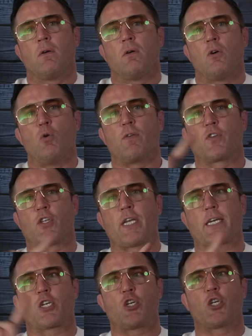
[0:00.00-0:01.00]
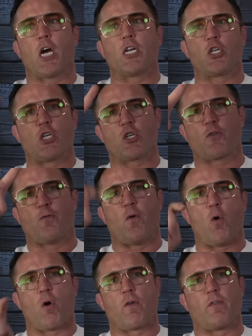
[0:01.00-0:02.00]
who have six judges,
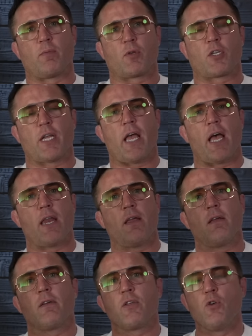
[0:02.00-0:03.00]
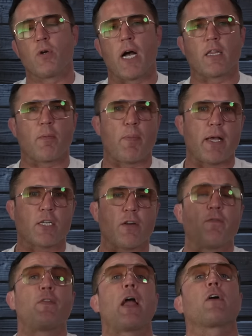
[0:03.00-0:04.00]
four of them said, you got the best
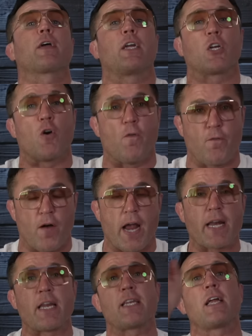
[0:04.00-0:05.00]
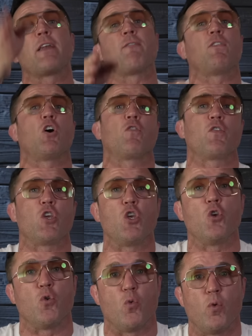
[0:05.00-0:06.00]
if they're going to go fight, and it doesn't involve
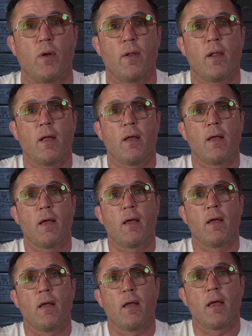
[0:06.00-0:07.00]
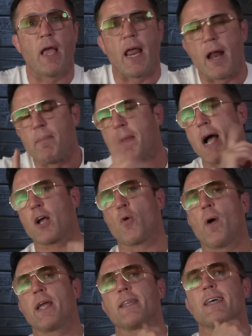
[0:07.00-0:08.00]
you. And I'm not
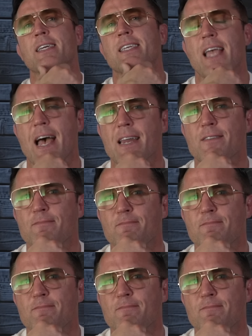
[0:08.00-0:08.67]
quite done yet.